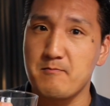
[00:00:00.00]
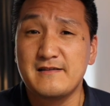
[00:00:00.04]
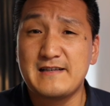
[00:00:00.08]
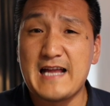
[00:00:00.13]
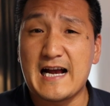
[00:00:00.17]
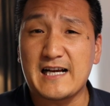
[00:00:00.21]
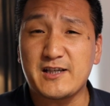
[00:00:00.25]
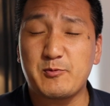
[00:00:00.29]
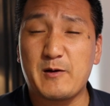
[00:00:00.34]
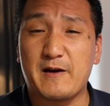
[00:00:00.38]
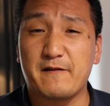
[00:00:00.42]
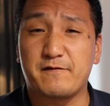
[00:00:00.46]

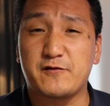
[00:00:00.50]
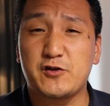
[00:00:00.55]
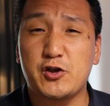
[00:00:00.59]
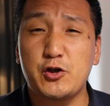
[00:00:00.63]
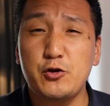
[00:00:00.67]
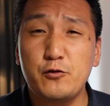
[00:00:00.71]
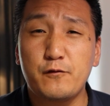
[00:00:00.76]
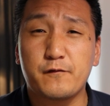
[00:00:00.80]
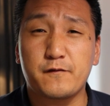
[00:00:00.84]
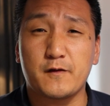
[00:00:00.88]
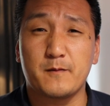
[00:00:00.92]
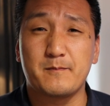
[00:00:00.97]
Next, we have
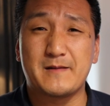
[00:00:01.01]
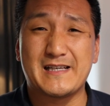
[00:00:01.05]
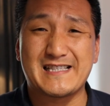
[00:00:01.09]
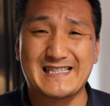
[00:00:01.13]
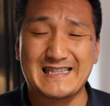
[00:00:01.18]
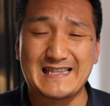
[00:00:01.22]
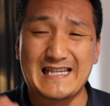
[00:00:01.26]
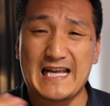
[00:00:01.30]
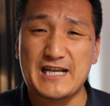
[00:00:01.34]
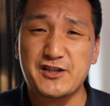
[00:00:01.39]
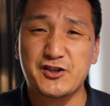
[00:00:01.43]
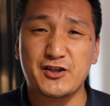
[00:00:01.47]
two from this
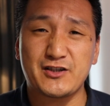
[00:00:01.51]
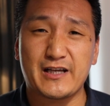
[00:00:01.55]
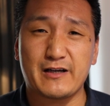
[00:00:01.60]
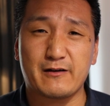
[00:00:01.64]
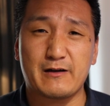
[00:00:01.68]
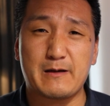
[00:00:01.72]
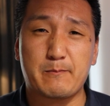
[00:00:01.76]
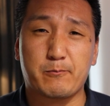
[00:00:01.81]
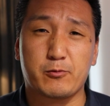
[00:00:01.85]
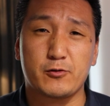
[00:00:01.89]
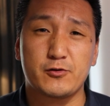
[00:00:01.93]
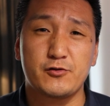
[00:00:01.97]

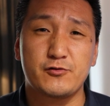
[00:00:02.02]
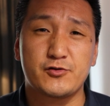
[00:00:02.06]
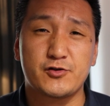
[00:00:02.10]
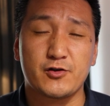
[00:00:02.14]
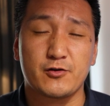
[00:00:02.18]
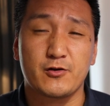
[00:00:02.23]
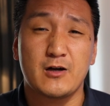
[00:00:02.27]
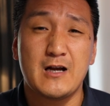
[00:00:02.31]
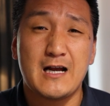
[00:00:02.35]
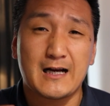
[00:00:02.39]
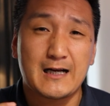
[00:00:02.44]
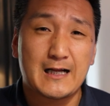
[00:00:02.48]
legendary
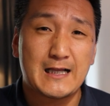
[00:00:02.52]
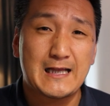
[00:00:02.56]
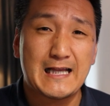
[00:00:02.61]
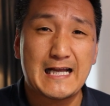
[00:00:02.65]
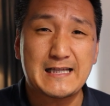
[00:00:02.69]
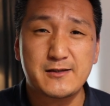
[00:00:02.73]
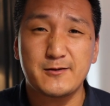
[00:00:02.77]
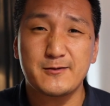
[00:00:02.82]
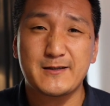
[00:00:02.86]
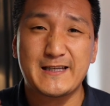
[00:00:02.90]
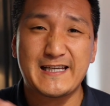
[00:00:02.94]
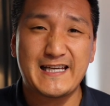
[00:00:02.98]
producer,
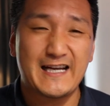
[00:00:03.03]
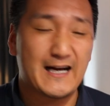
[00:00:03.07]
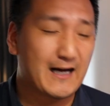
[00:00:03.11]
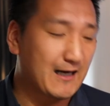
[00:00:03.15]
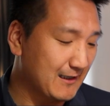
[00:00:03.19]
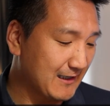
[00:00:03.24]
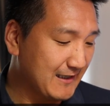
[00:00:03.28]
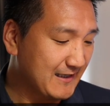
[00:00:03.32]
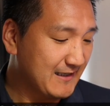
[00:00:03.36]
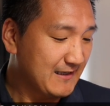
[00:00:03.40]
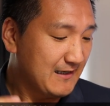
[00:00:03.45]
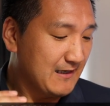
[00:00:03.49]
Cleto
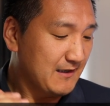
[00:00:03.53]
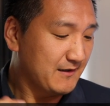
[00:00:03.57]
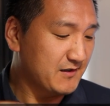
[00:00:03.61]
Chiarli.